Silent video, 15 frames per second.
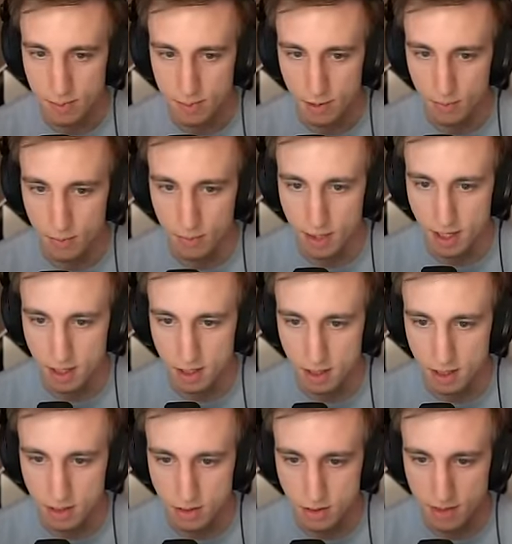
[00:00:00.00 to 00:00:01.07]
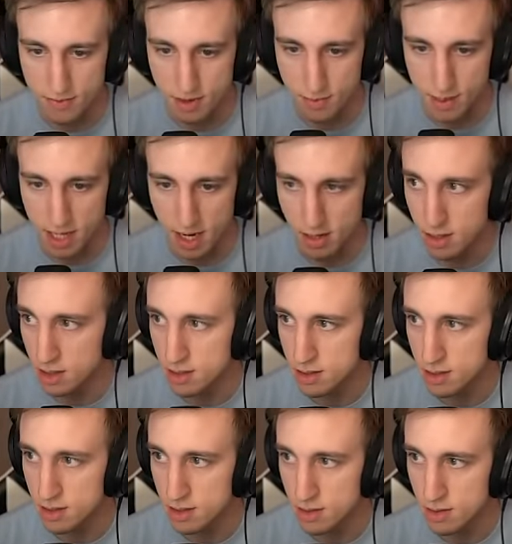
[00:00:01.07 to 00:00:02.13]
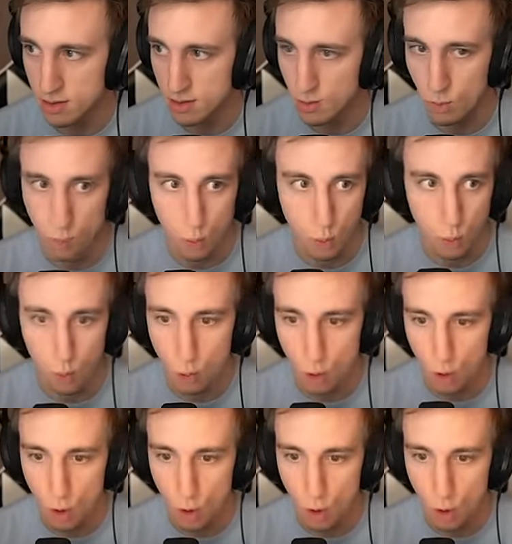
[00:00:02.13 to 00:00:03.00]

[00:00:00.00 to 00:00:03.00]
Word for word: But wait, do you have the medallion? No, it was on our team.